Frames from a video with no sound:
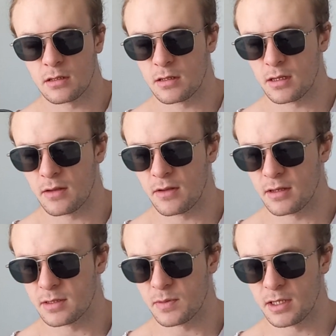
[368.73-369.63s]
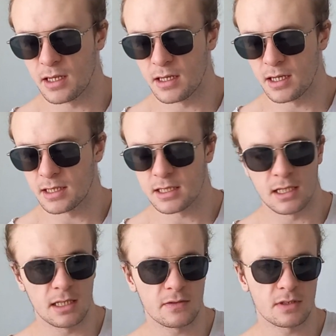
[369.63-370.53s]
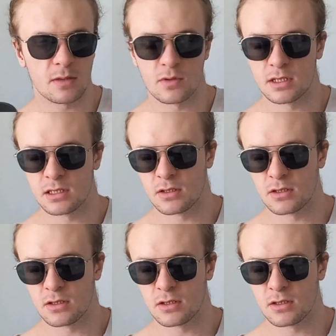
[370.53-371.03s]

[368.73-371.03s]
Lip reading: It's been getting less and less for some reason.